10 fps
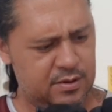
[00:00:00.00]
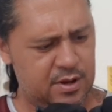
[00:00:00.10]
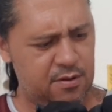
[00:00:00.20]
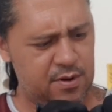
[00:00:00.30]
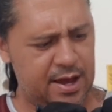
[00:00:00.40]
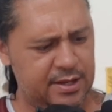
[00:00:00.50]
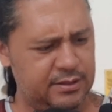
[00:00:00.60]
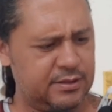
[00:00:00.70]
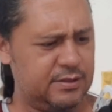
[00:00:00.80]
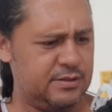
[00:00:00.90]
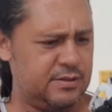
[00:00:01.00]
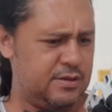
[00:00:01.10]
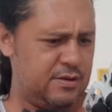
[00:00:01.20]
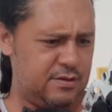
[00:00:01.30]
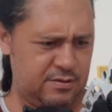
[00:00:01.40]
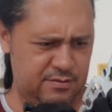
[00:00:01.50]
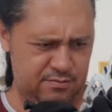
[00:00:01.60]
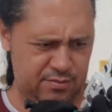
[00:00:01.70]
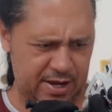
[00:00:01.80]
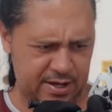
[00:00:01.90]
arise
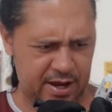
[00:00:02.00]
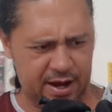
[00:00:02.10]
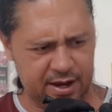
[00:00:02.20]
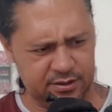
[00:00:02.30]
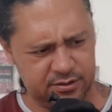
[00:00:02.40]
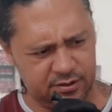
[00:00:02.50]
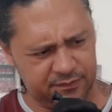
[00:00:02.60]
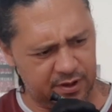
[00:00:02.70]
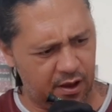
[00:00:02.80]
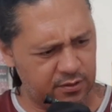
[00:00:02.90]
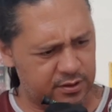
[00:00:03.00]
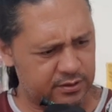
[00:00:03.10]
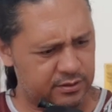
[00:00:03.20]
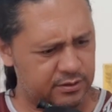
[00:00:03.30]
by the hands of the owners